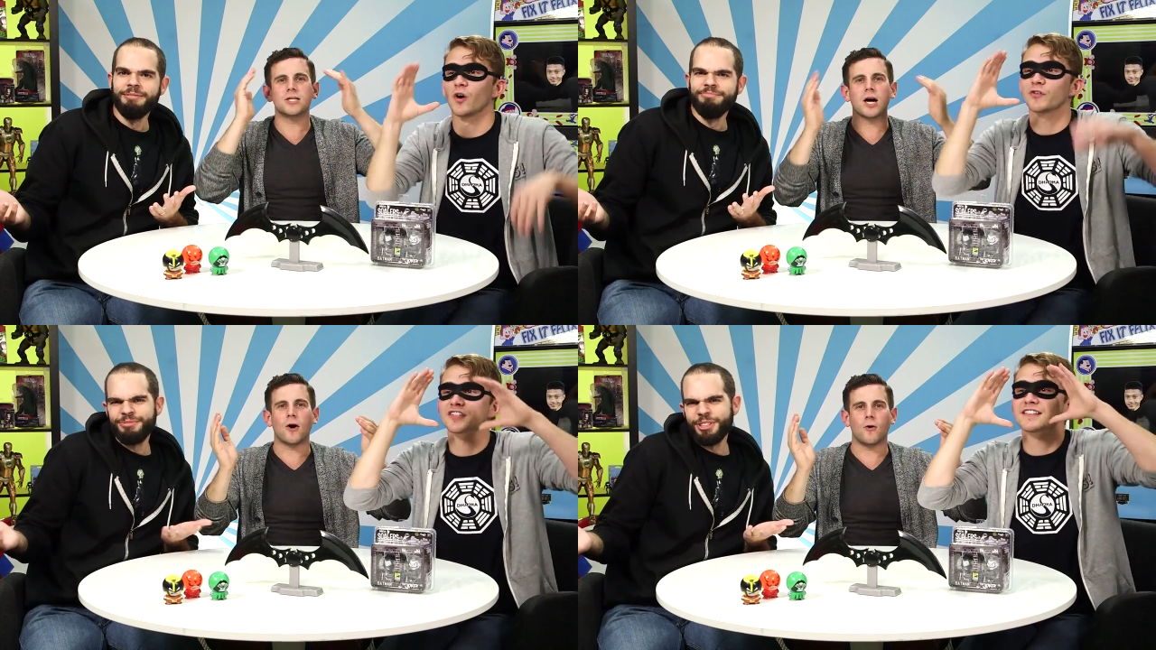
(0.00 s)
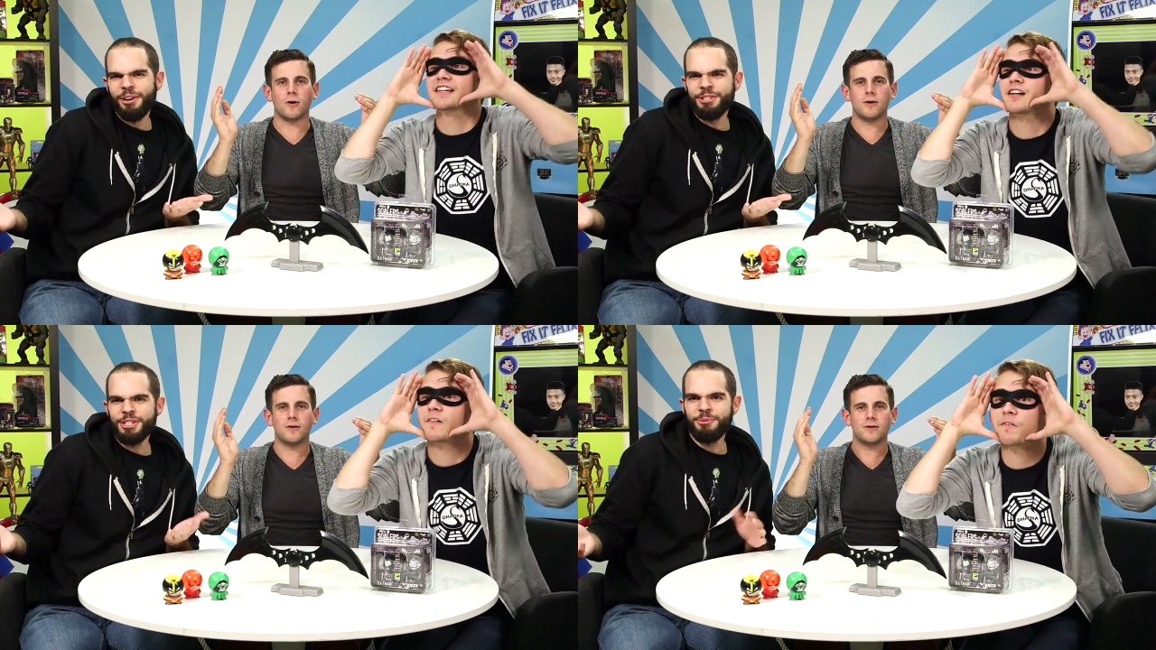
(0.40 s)
Speaker 1: Don't stick
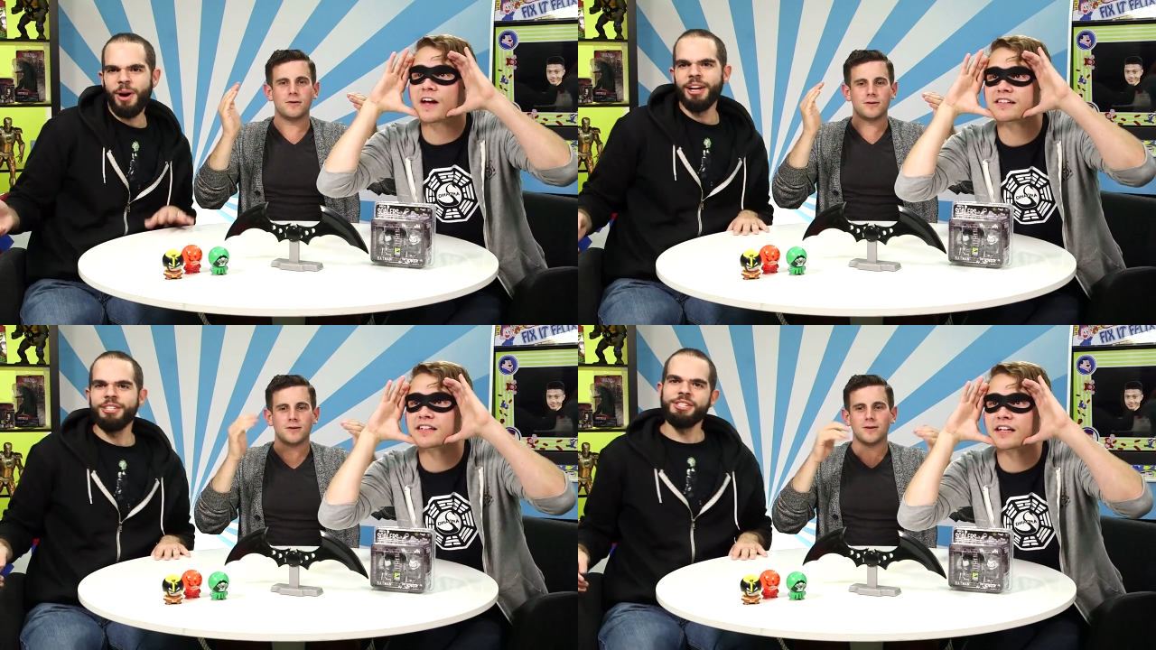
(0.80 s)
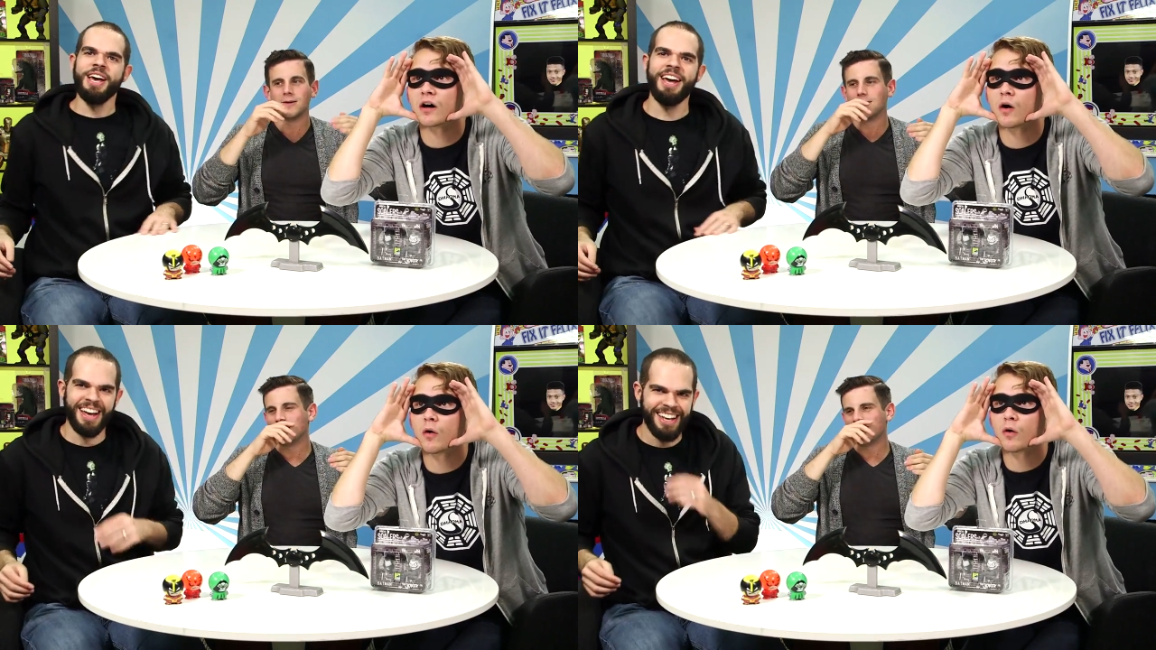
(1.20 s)
don't your face in
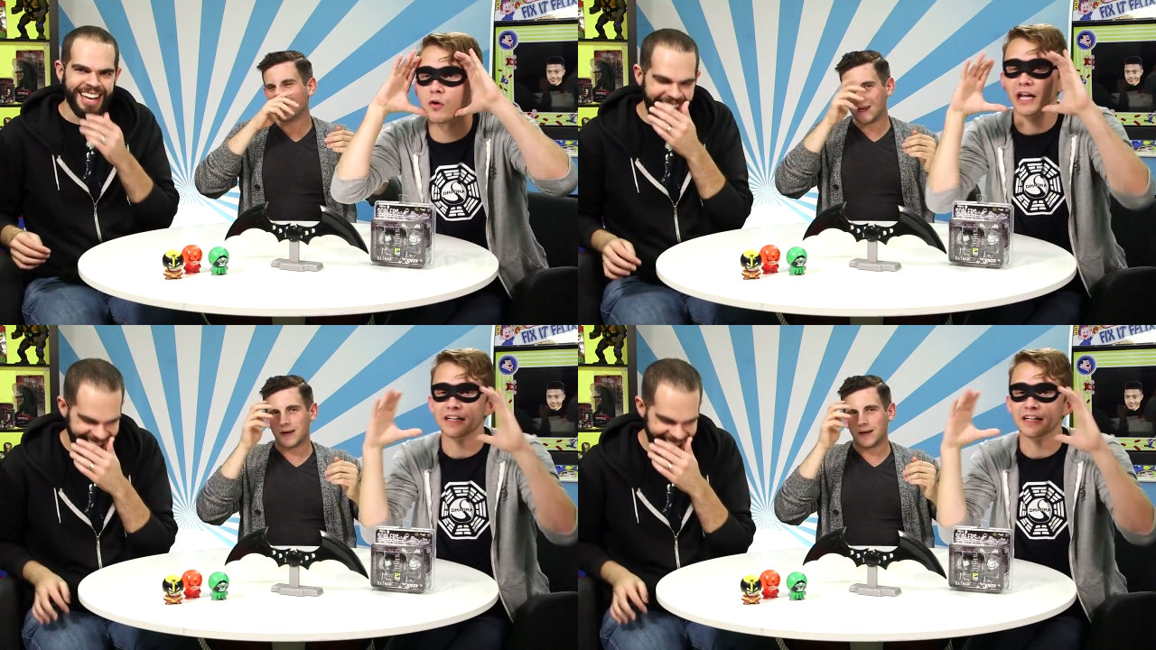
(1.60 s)
the hole yeah.